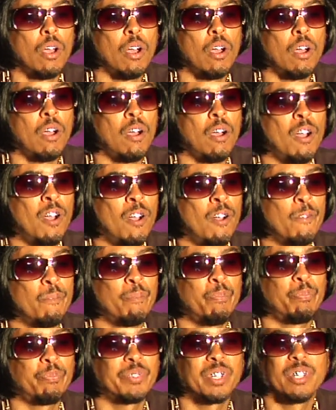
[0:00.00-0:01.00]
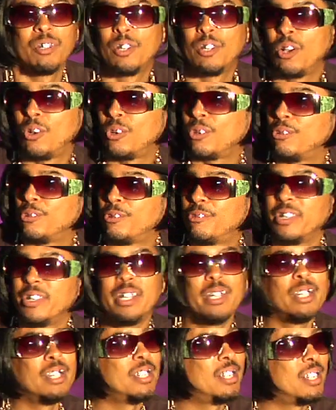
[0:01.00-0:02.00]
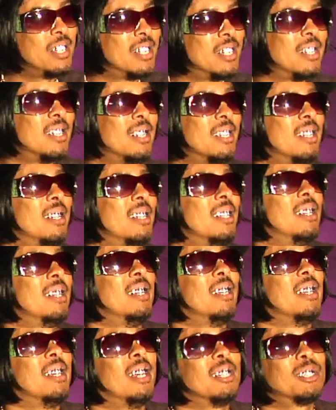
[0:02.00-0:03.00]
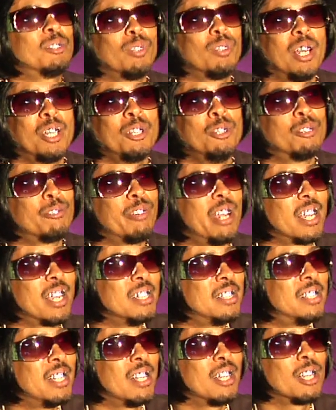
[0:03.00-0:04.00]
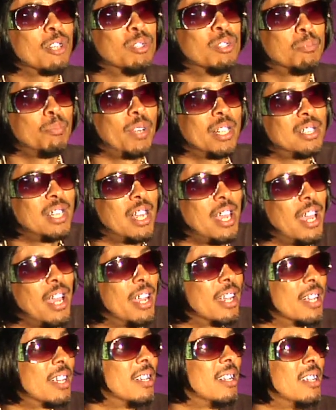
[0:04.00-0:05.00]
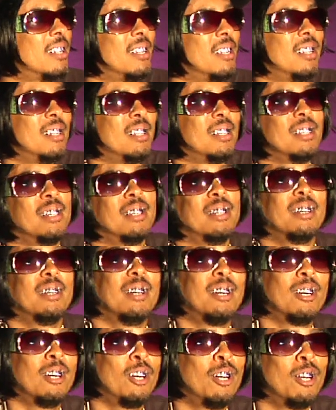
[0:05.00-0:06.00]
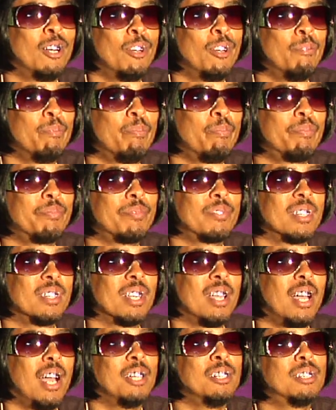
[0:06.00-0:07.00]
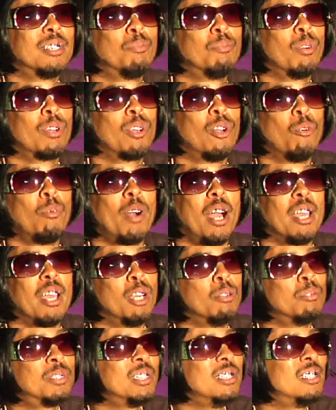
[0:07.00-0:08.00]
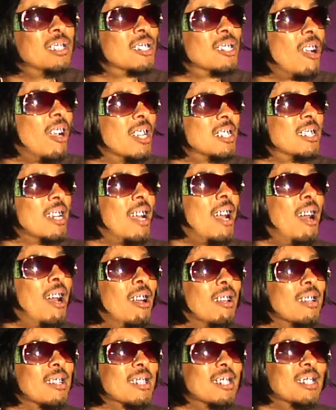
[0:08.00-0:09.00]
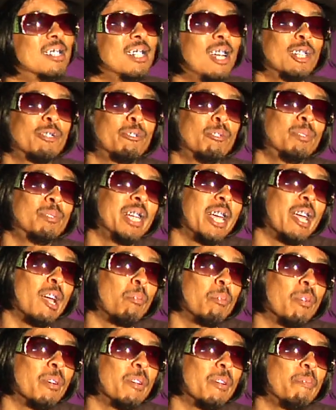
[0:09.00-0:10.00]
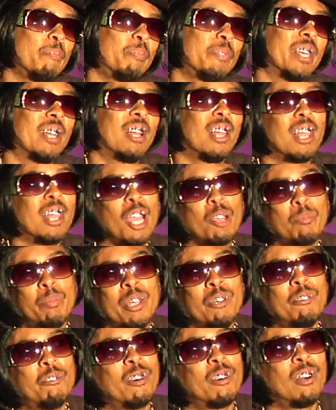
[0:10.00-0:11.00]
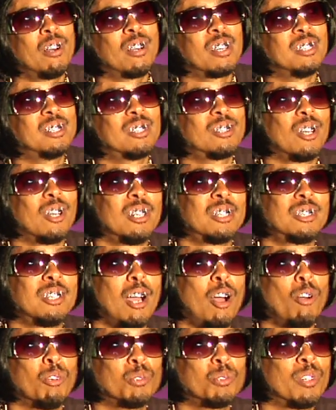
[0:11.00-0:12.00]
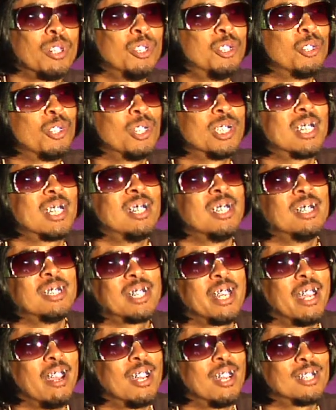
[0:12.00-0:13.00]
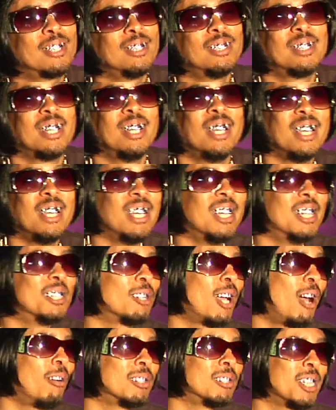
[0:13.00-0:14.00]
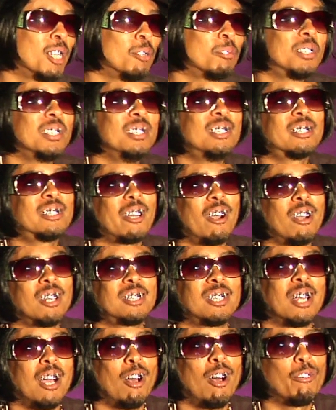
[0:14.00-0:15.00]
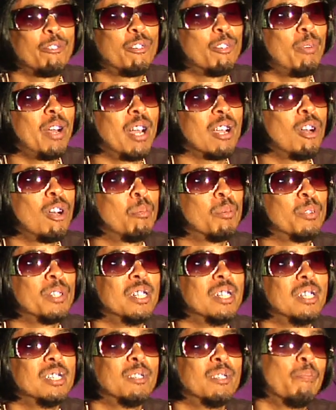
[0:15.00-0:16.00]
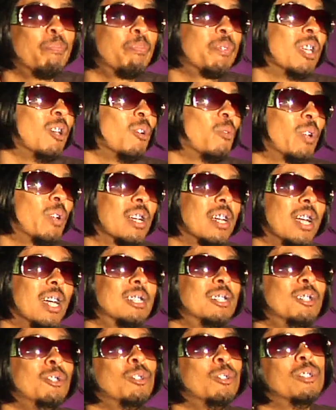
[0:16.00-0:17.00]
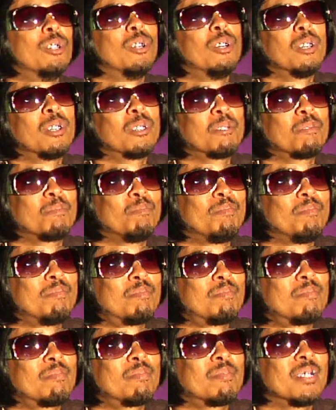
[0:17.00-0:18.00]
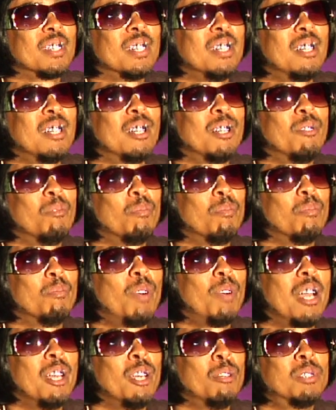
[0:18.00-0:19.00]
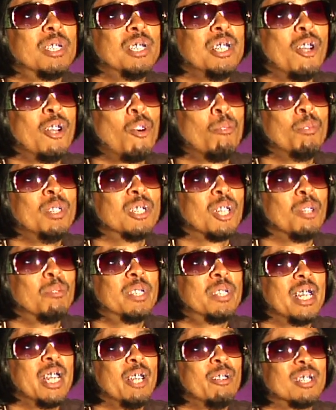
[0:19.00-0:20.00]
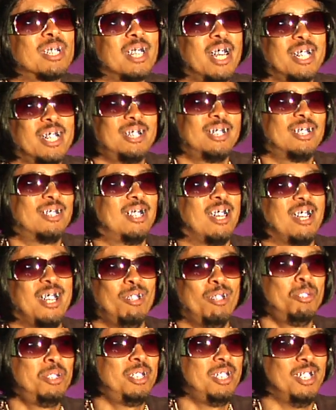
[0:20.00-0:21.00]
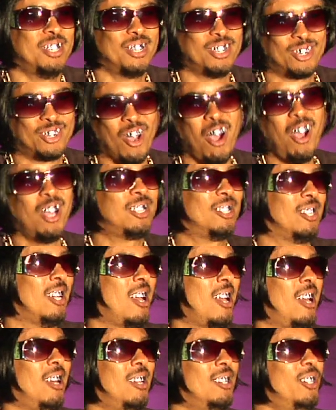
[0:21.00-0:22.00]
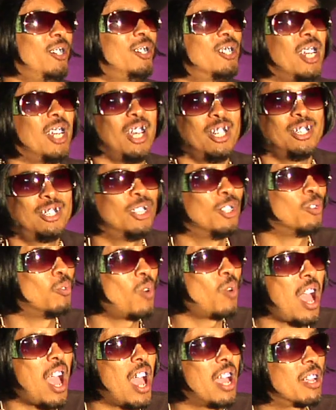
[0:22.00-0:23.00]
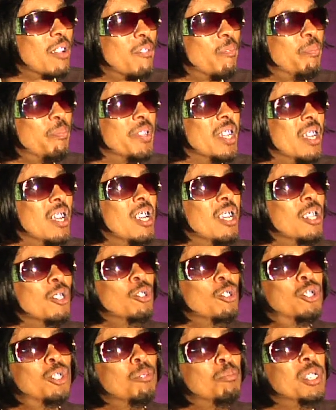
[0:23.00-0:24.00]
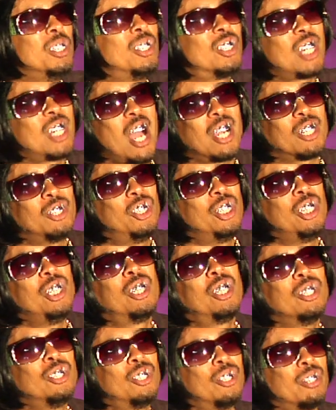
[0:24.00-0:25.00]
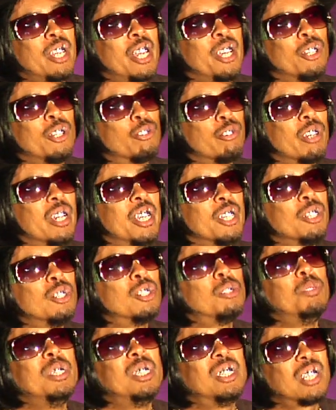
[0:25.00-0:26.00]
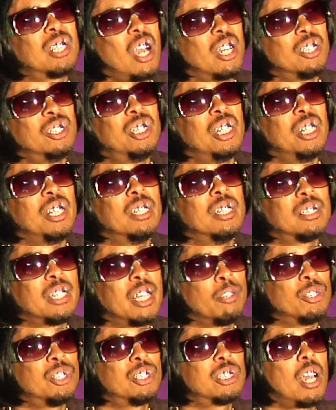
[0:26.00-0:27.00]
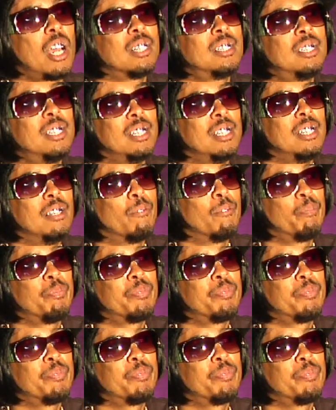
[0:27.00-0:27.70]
You know, graffiti. That's when I used Rackadelic was my tag. I used to go by MC Starchild because I was from Tampa, and I liked P-Funk, and Starchild was one of George Clinton's characters. So I was MC Starchild for about a couple years. When I got to New York, my MC homies up there, they was like, MC Starchild? It was like, that shit whack. You should be Shock G, because your name Greg. You should be Shock G. His name was Shah-T.